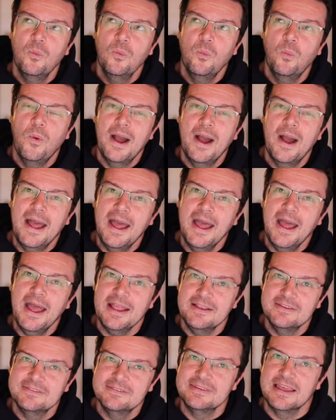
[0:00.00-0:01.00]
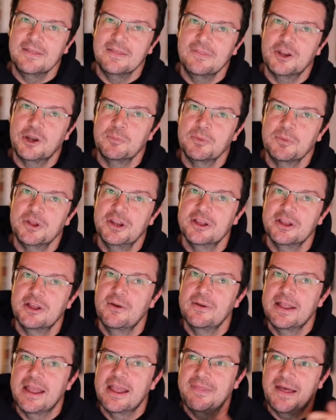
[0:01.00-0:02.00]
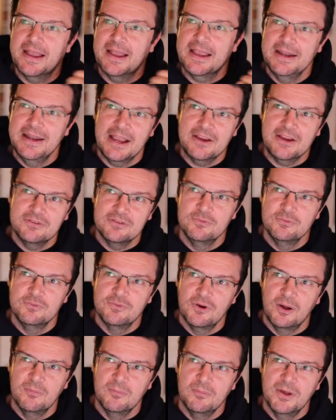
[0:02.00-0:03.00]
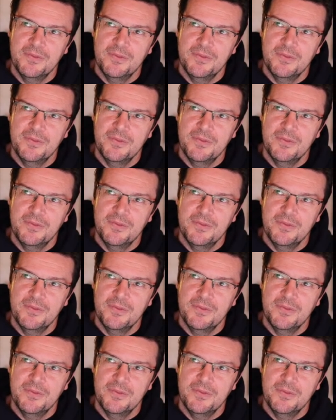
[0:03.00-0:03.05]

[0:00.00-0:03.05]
where is it that I'm going to go and get that connection from?